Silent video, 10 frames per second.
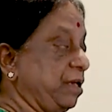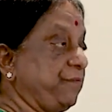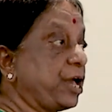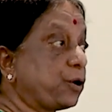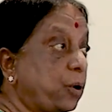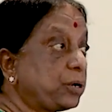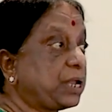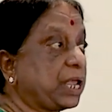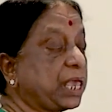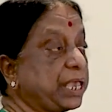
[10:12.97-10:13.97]
We are not
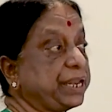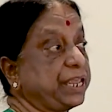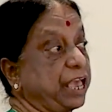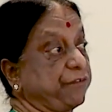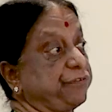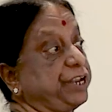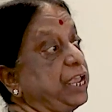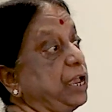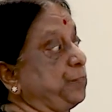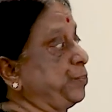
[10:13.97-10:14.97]
taking any
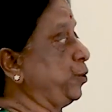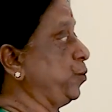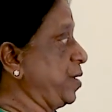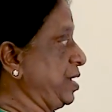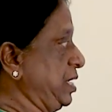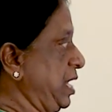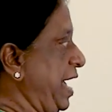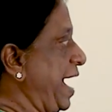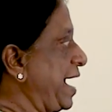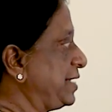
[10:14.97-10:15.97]
FDA approval
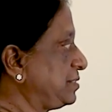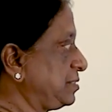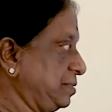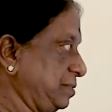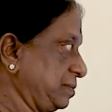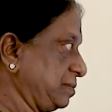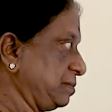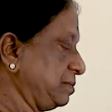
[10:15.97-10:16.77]
as